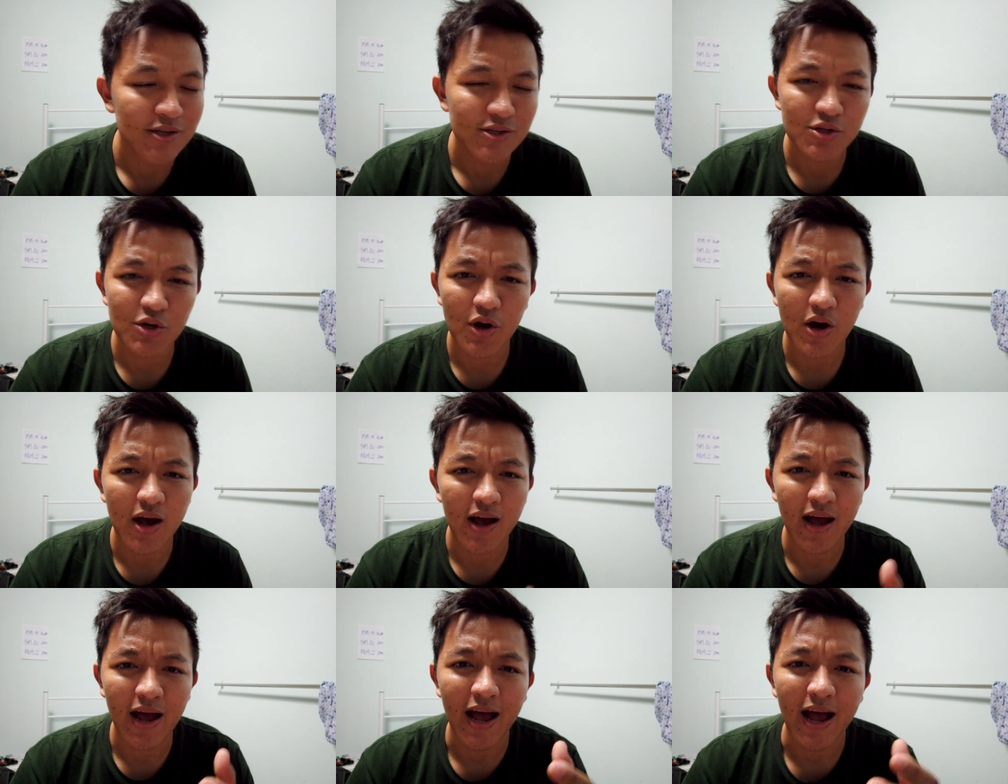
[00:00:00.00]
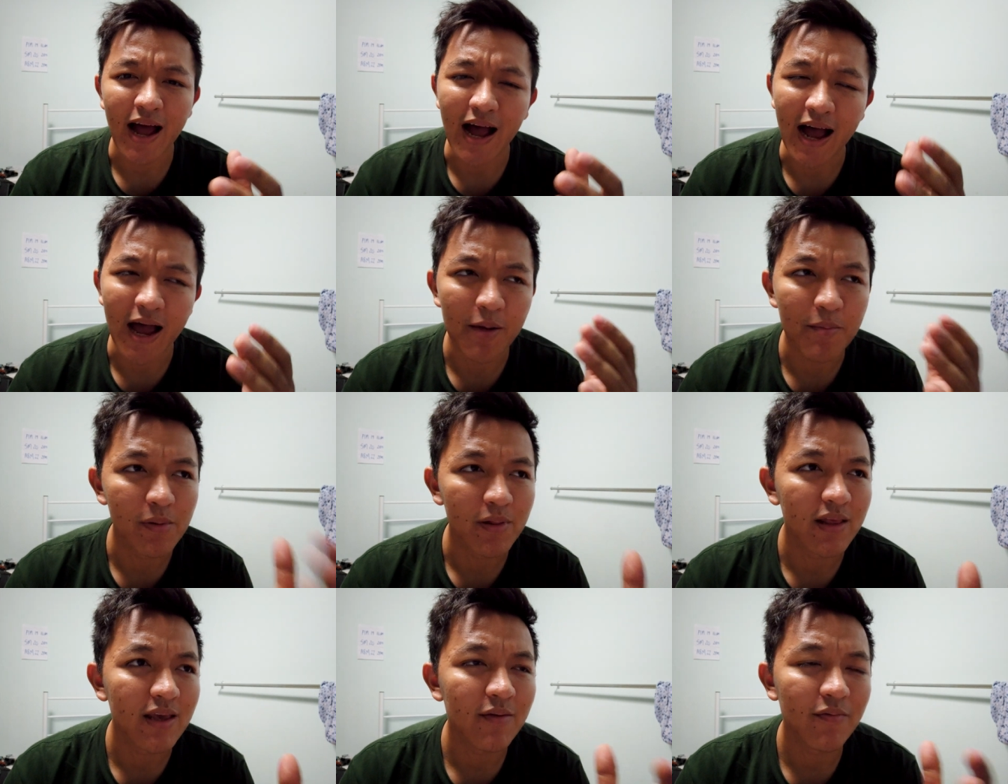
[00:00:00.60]
So
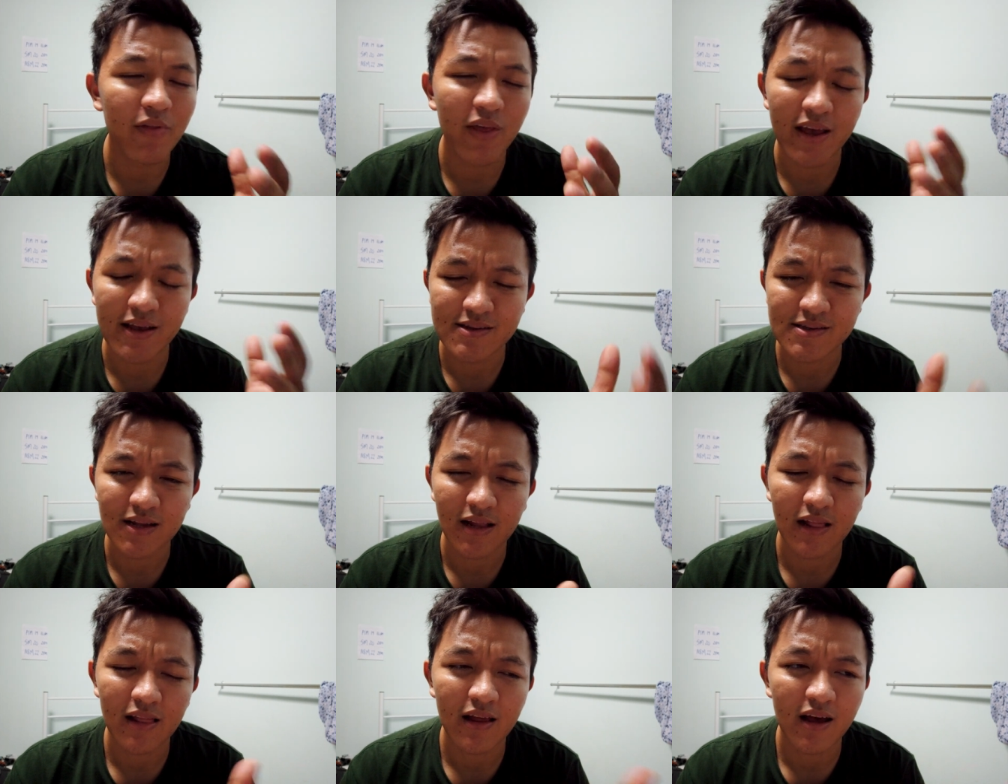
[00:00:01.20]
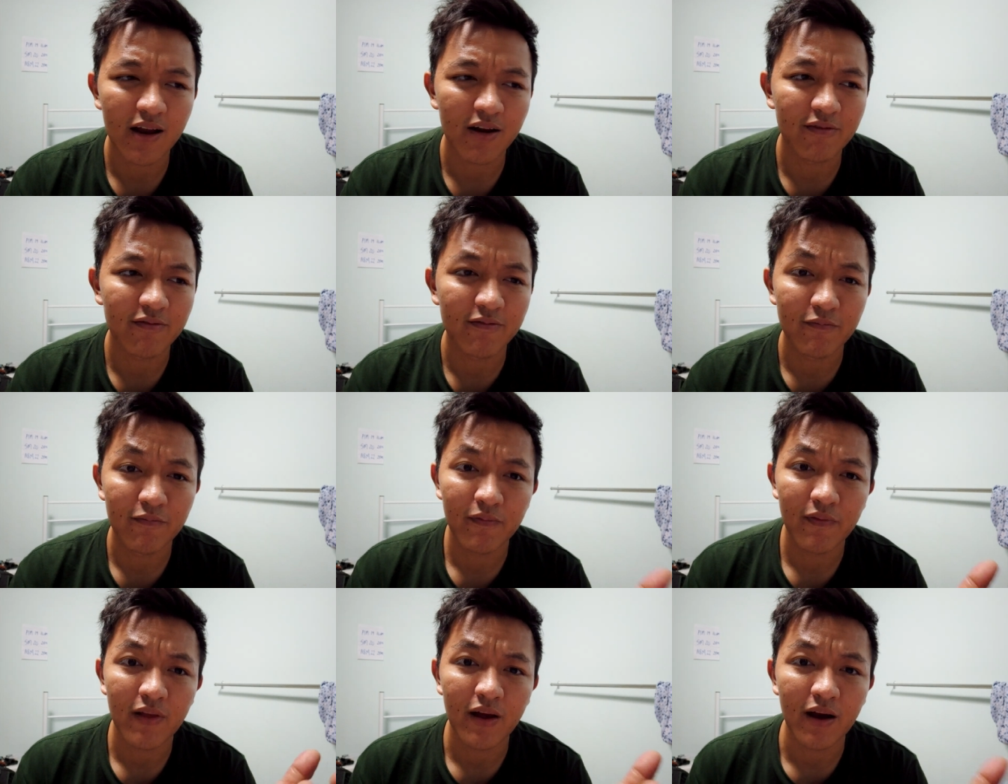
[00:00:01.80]
I believe there's a lot of